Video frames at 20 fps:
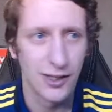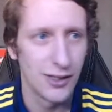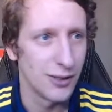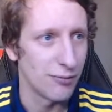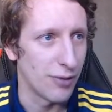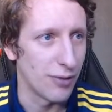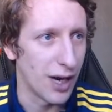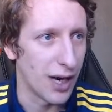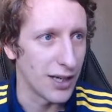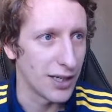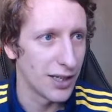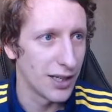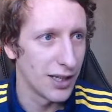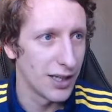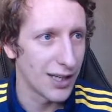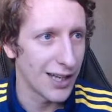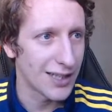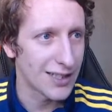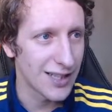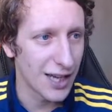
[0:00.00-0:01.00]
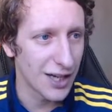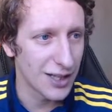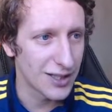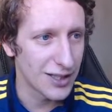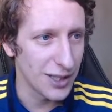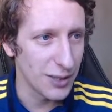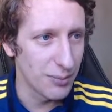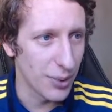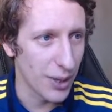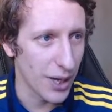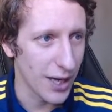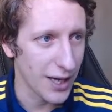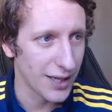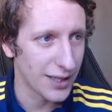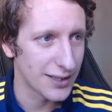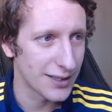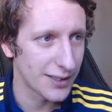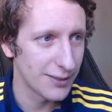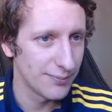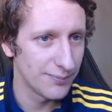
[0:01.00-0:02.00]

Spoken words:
Right, let's get a team picked.